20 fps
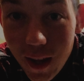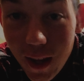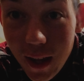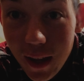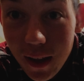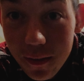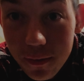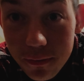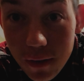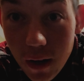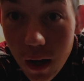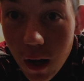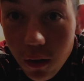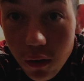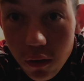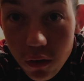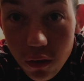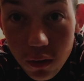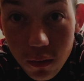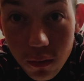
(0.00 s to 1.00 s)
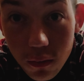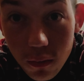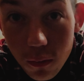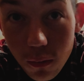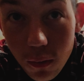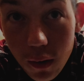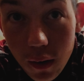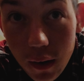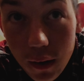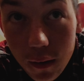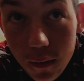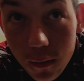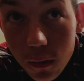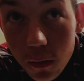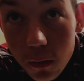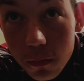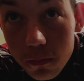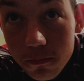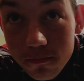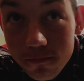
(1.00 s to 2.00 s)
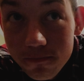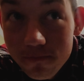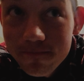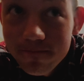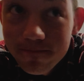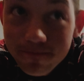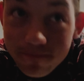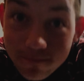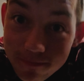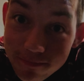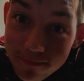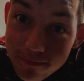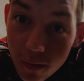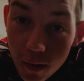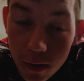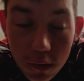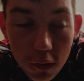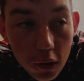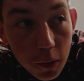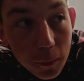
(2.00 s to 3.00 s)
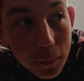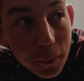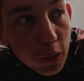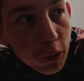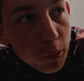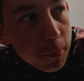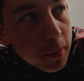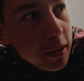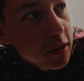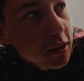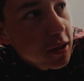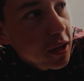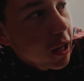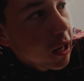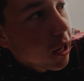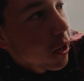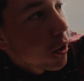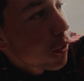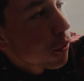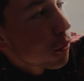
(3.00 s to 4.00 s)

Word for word: If not, well, I'm going to be repeating a year.